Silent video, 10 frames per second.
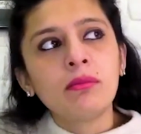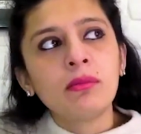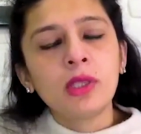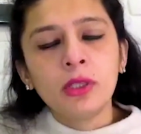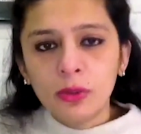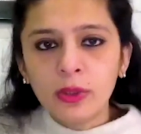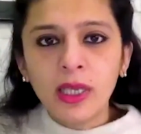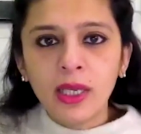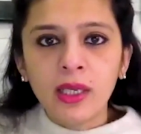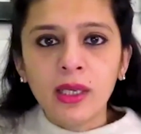
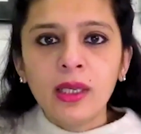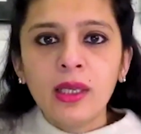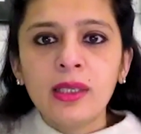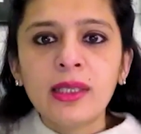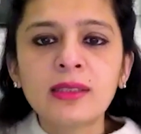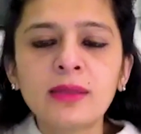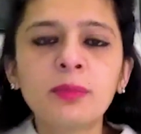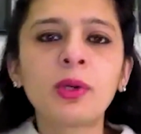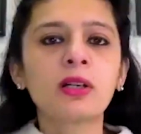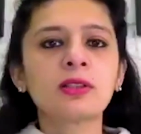UK, there's
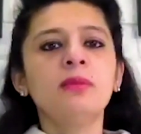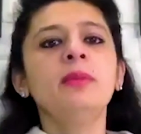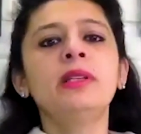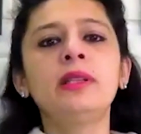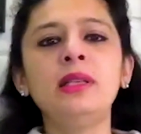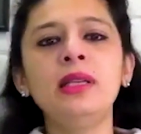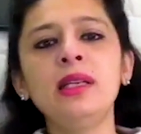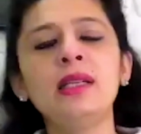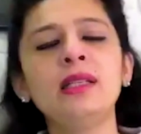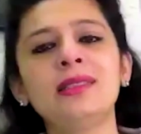
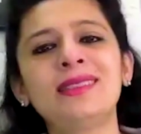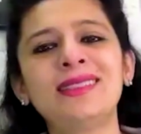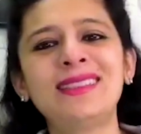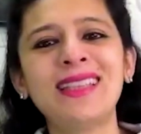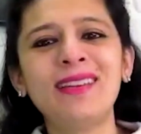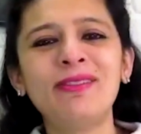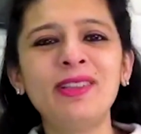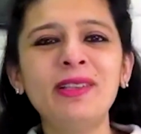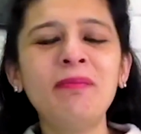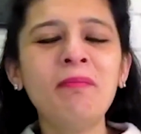approximately
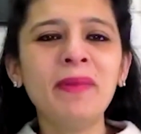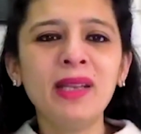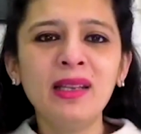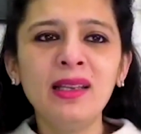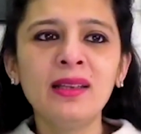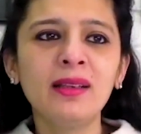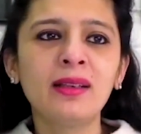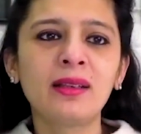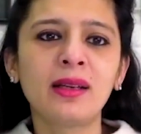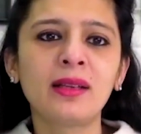7 million
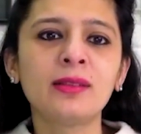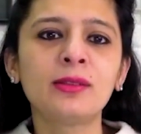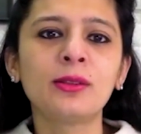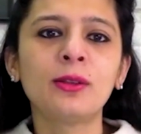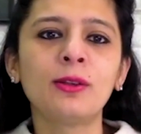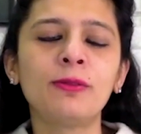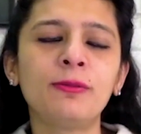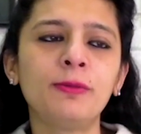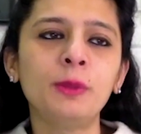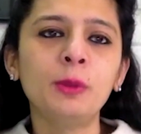tons of
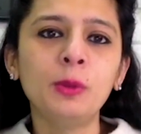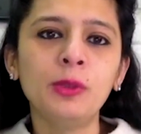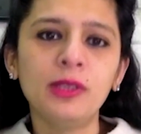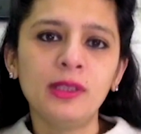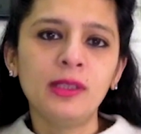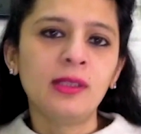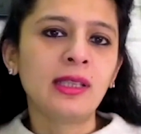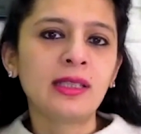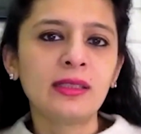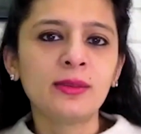food
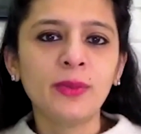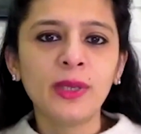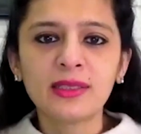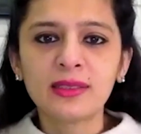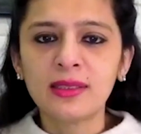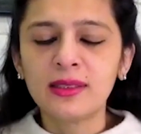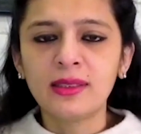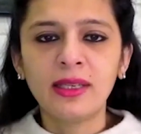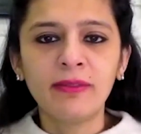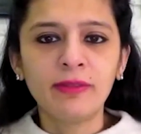that is wasted
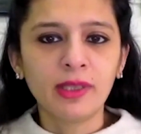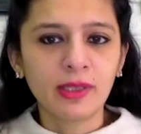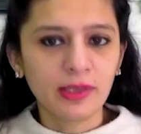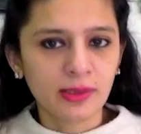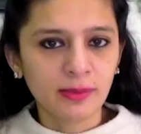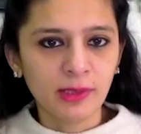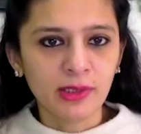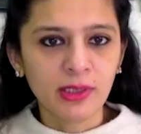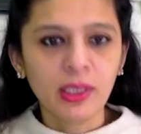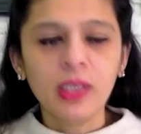every Christmas.